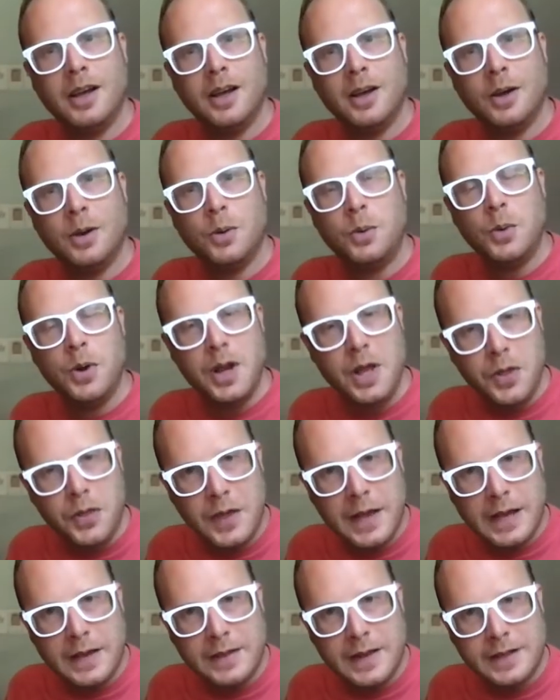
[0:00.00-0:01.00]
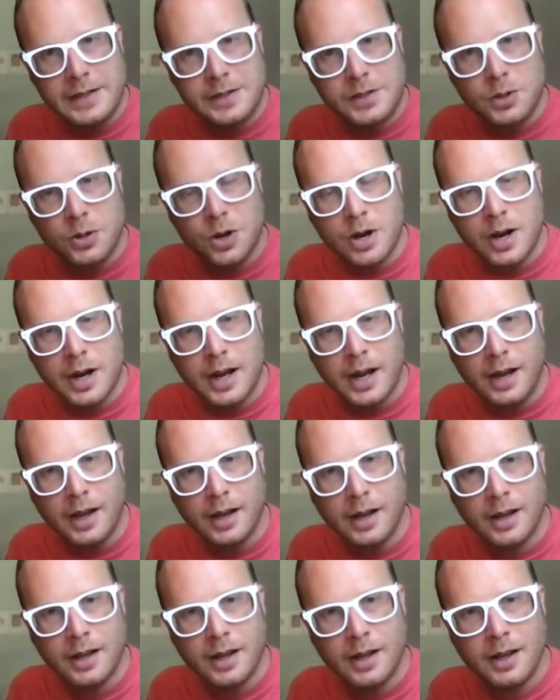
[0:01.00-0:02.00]
What do you think of that story?
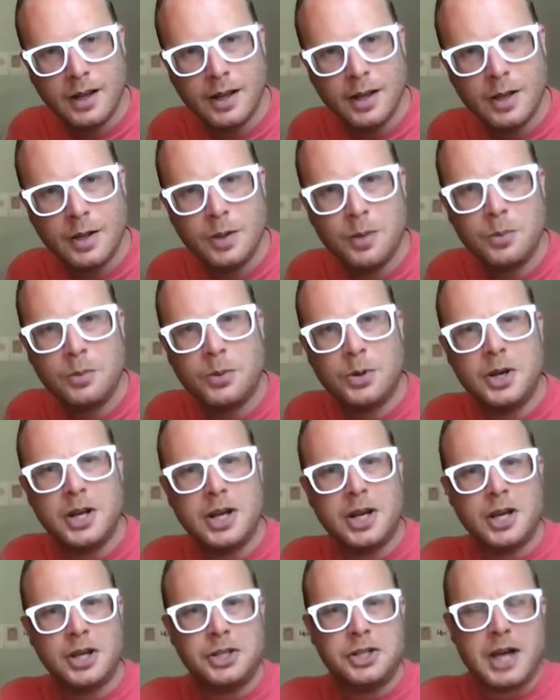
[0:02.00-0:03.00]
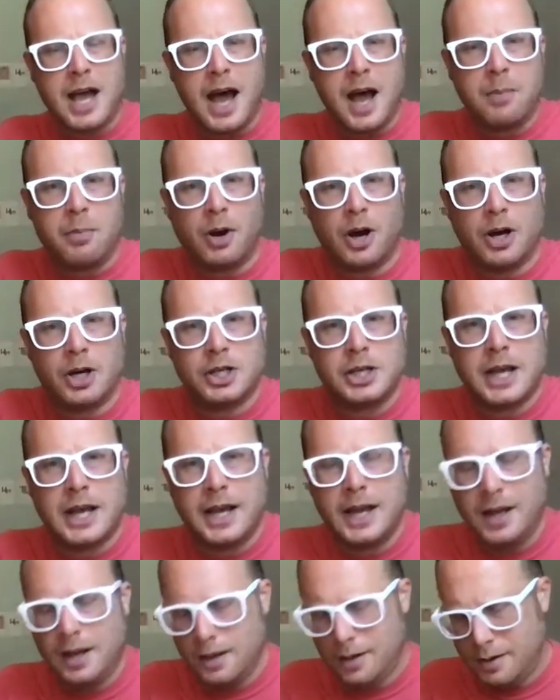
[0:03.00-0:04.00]
Pretty good job,
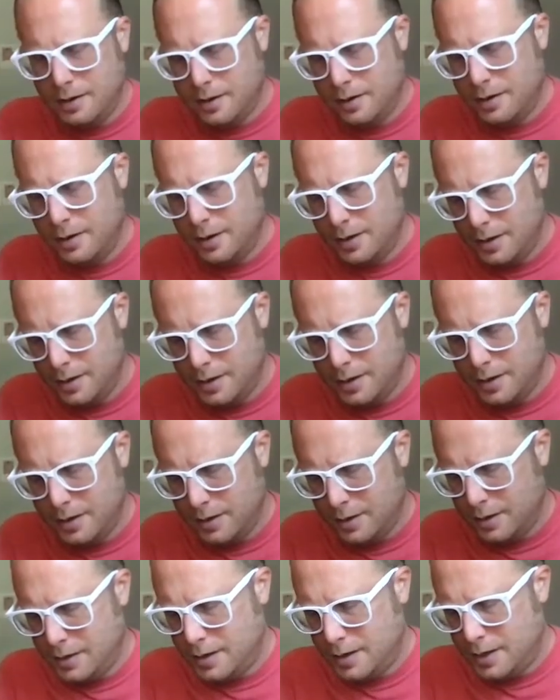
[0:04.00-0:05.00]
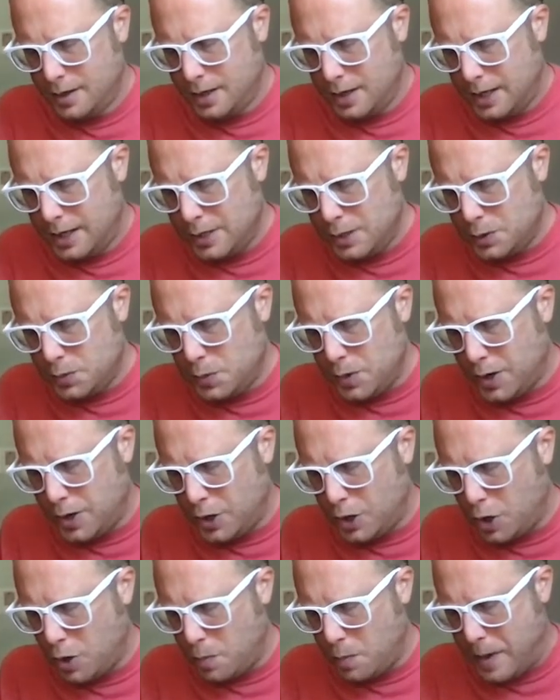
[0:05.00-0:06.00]
RJ. I just wanted to
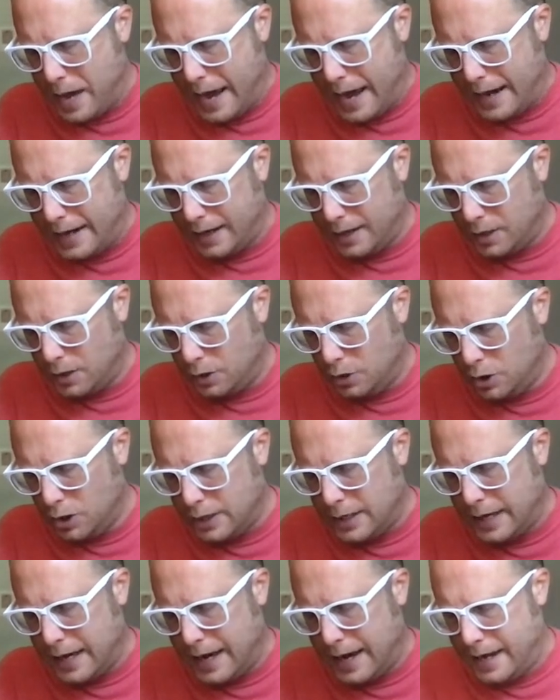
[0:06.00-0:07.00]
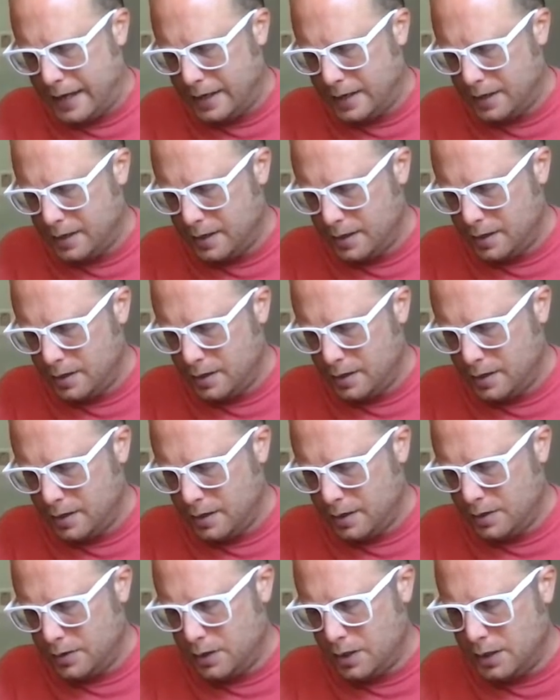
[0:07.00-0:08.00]
go back and look at
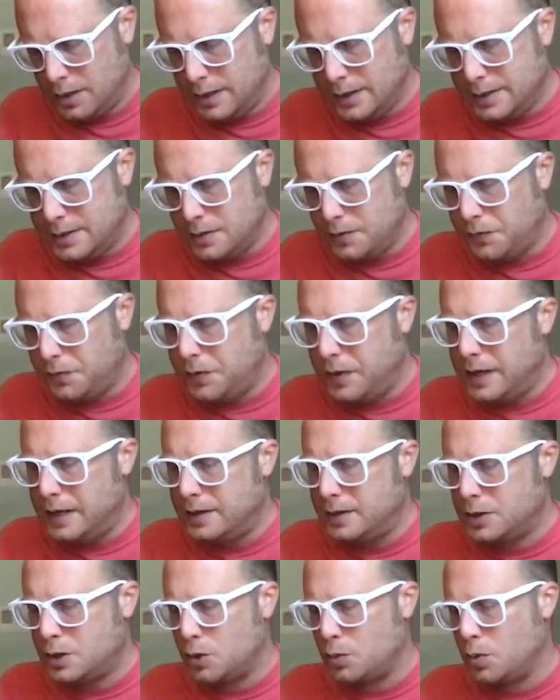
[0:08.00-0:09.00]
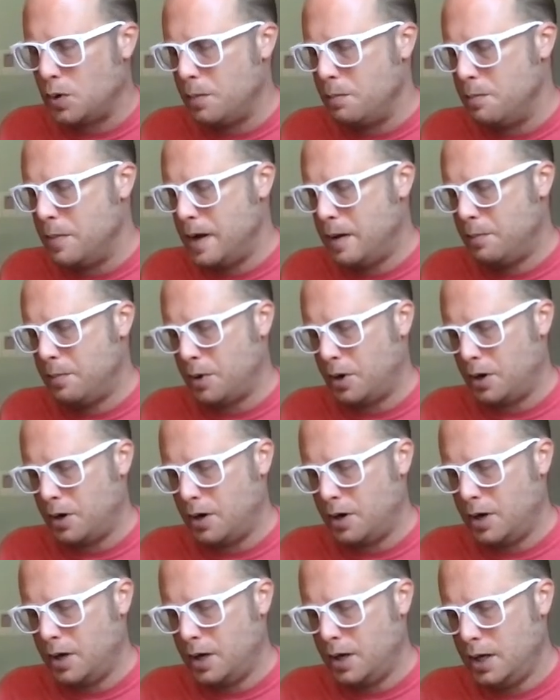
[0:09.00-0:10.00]
the list of things to remember
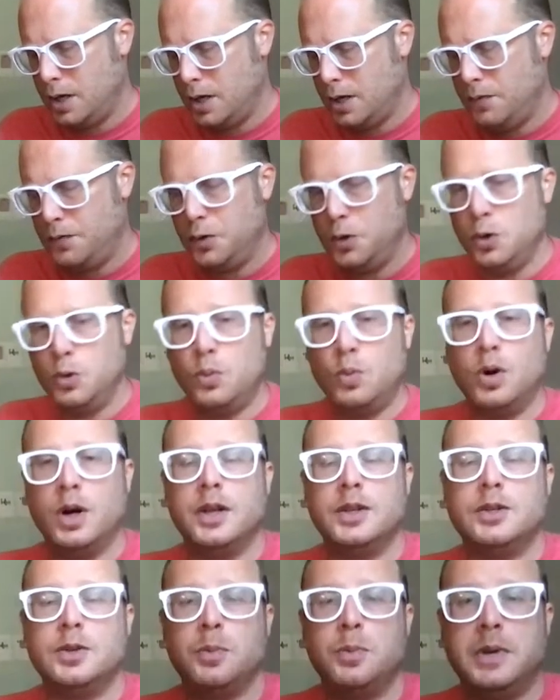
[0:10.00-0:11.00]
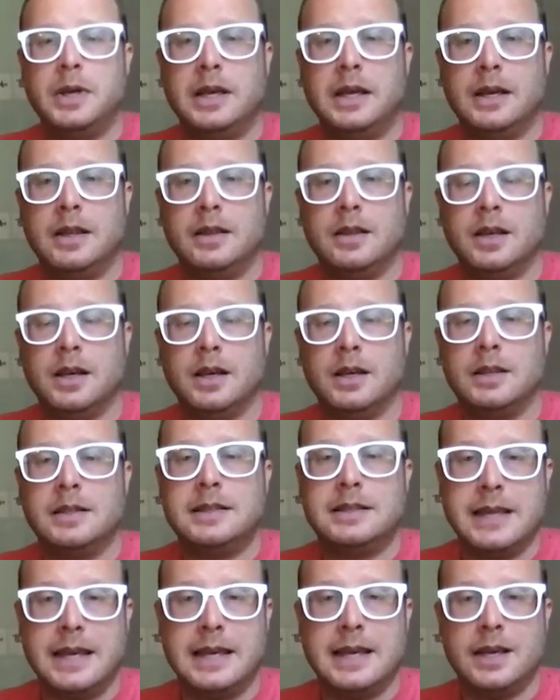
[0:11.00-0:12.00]
if you want to be in the
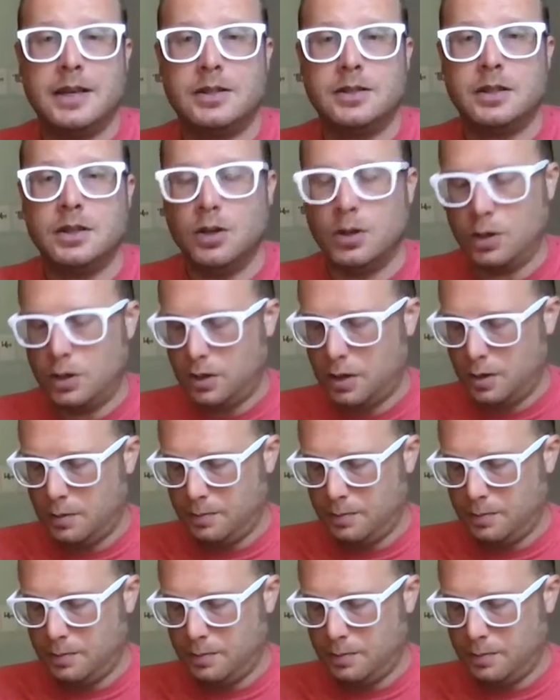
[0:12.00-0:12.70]
Say Yes to No club.